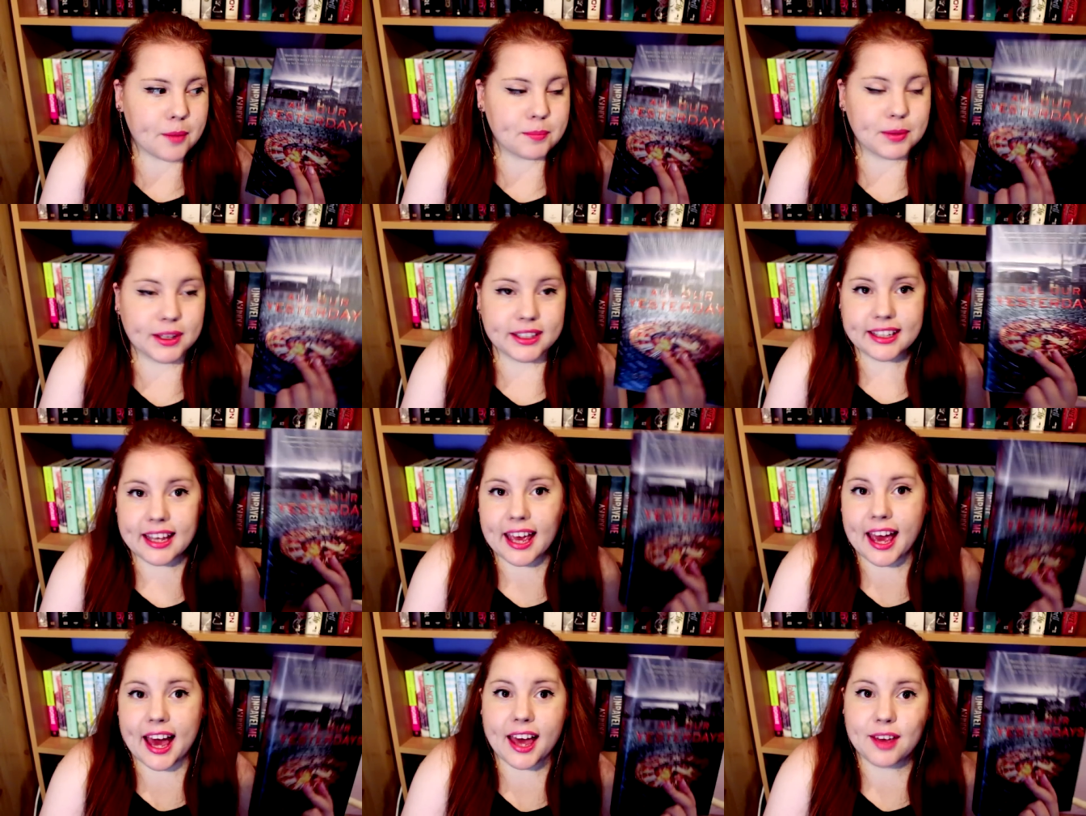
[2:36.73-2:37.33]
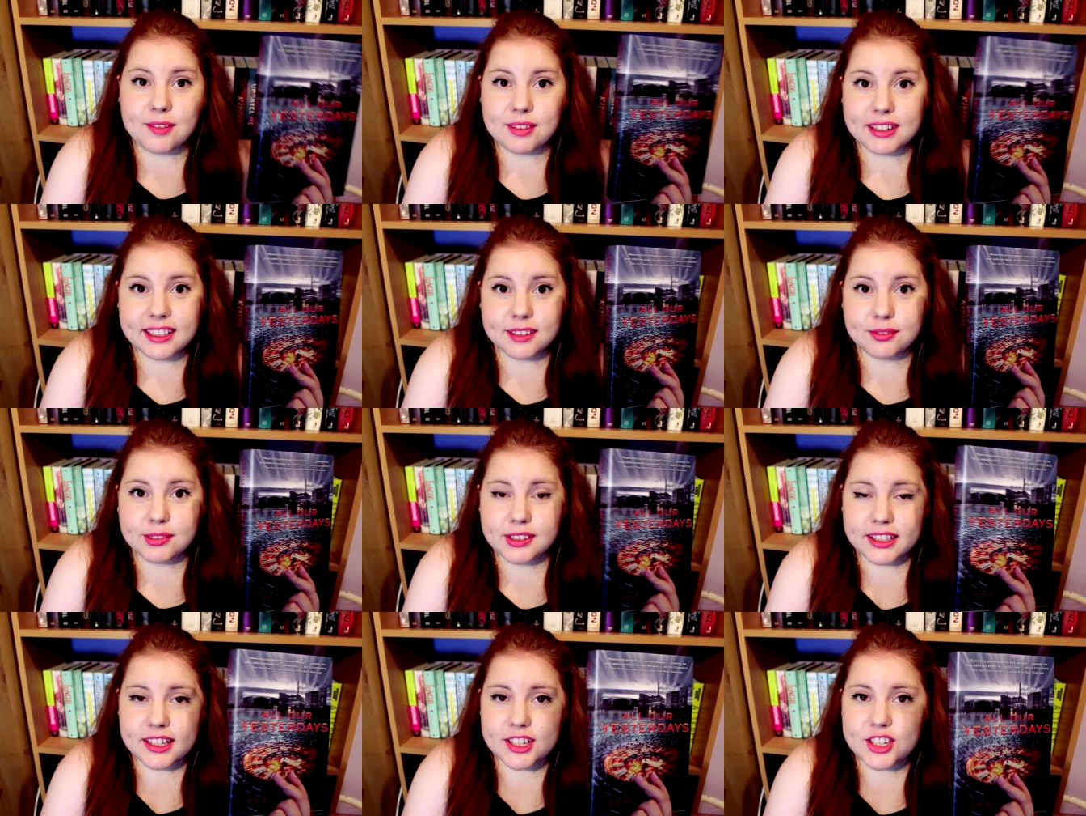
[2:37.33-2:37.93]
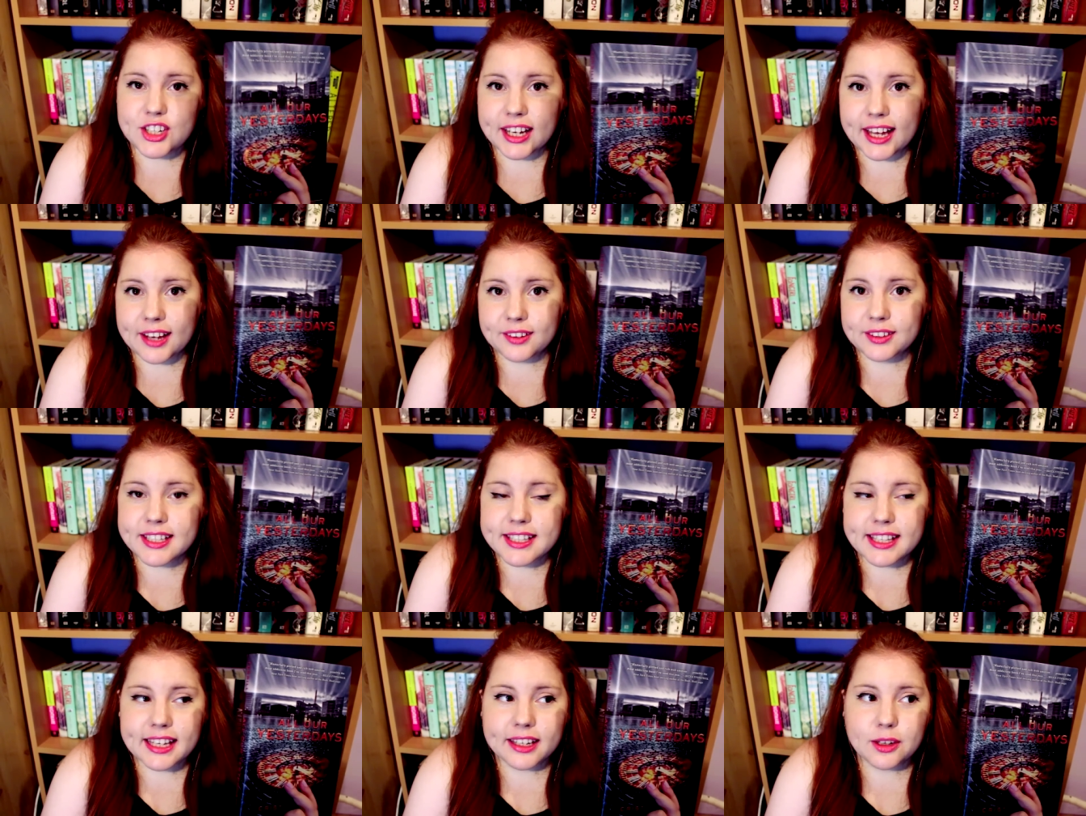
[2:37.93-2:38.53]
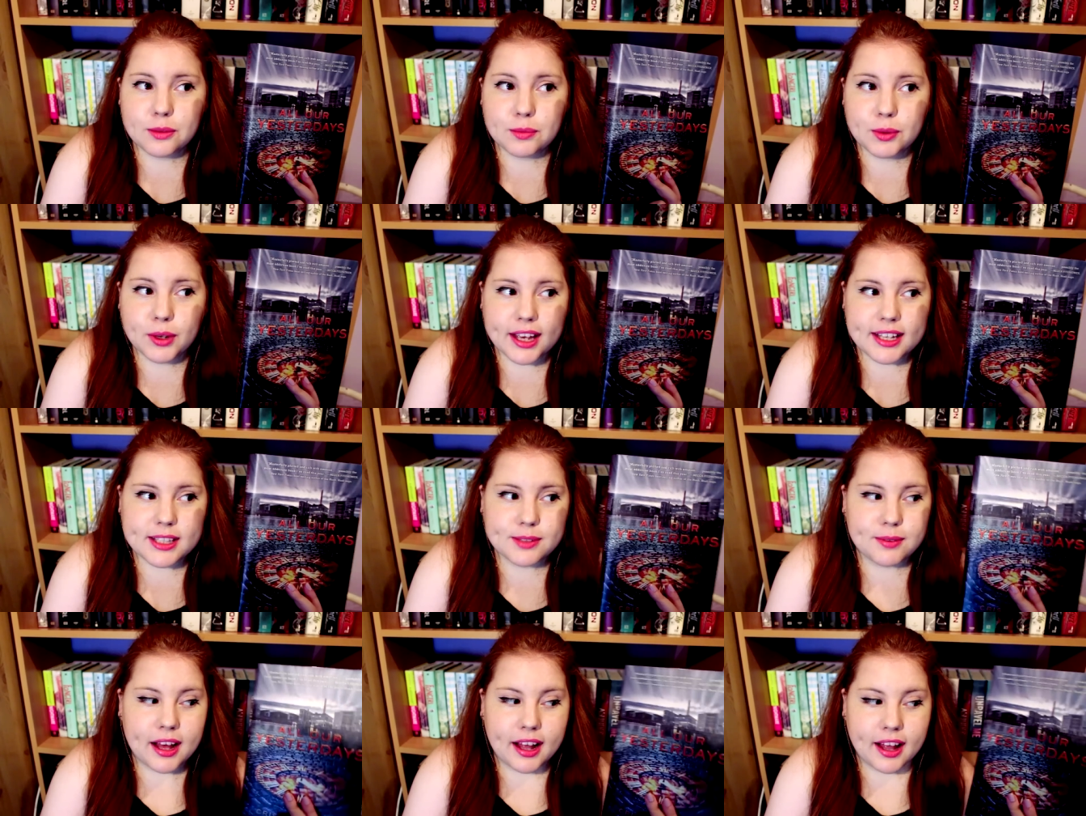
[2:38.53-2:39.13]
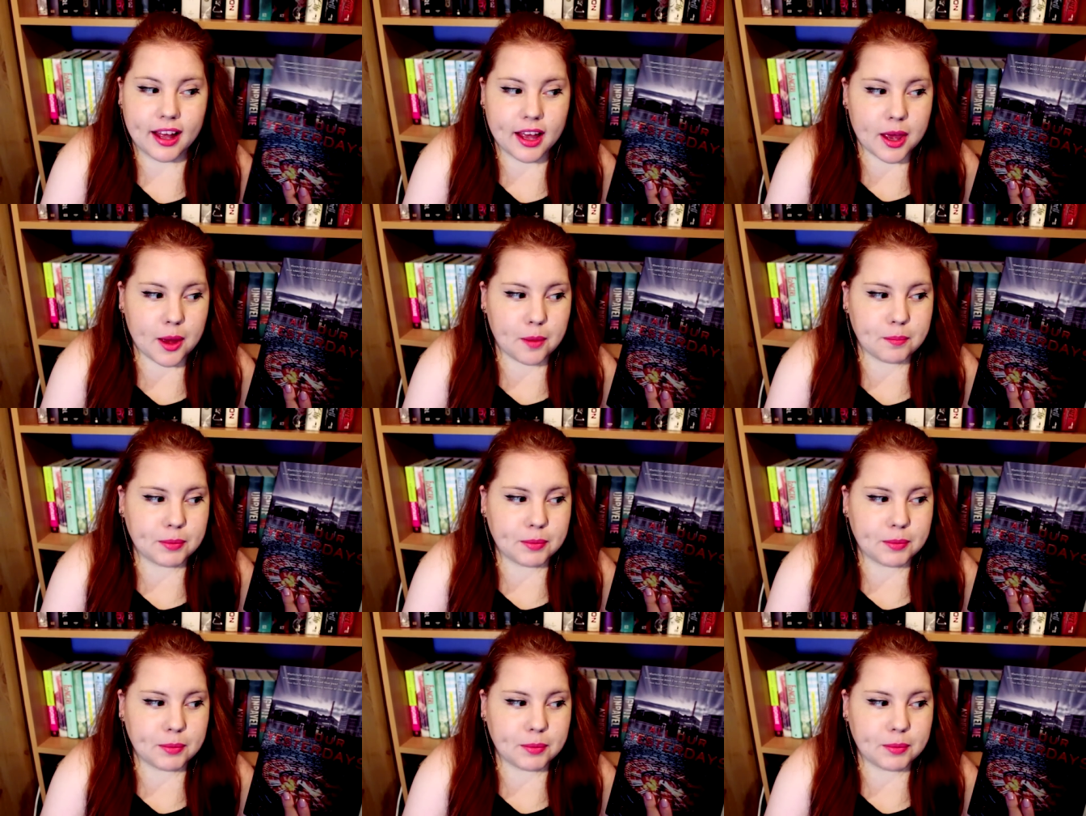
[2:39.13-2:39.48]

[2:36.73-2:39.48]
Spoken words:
But yeah, I will definitely check out the second book as well.